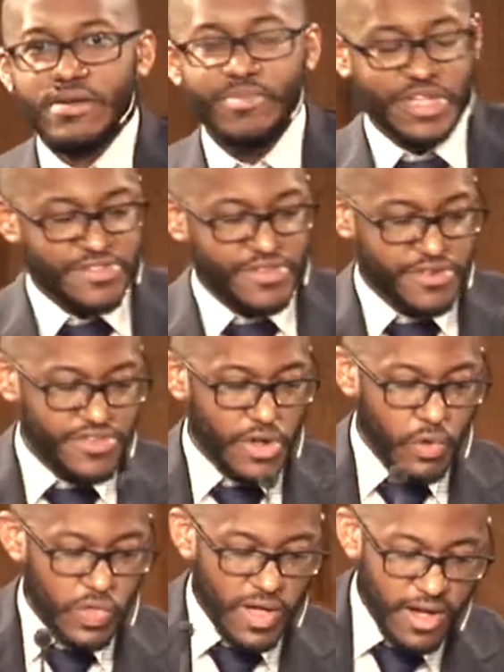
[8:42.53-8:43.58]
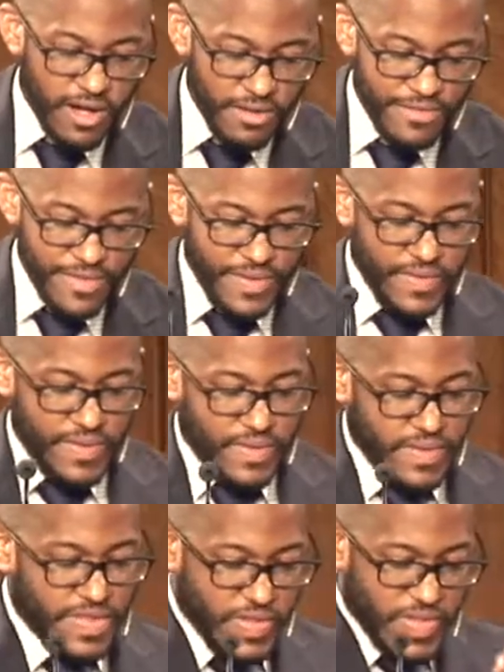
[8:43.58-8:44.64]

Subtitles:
Because there's no love in the